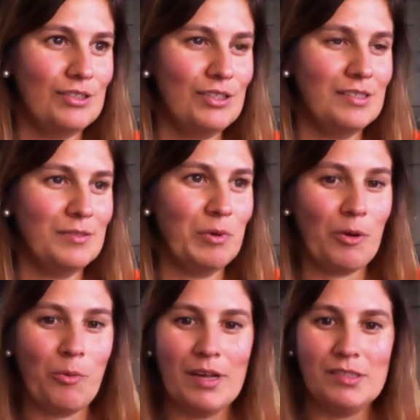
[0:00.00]
this
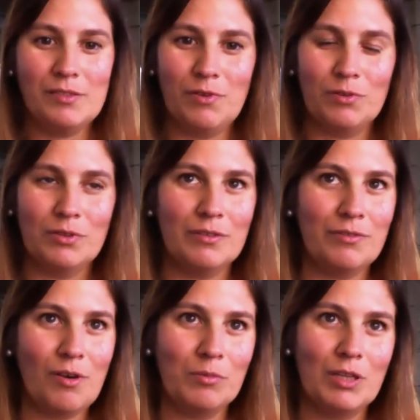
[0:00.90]
request from
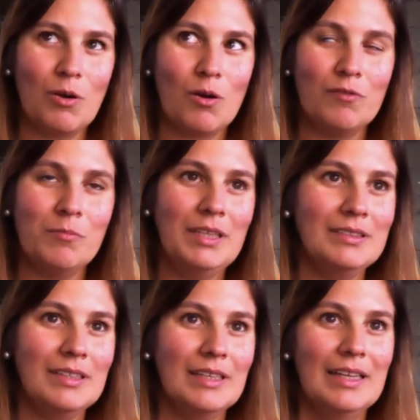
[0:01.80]
the
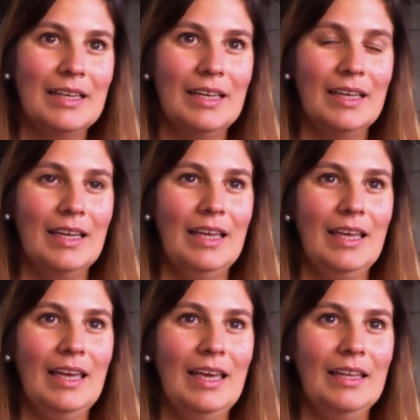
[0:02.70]
government,
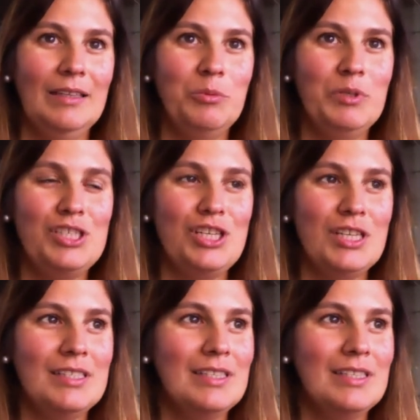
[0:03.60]
and we did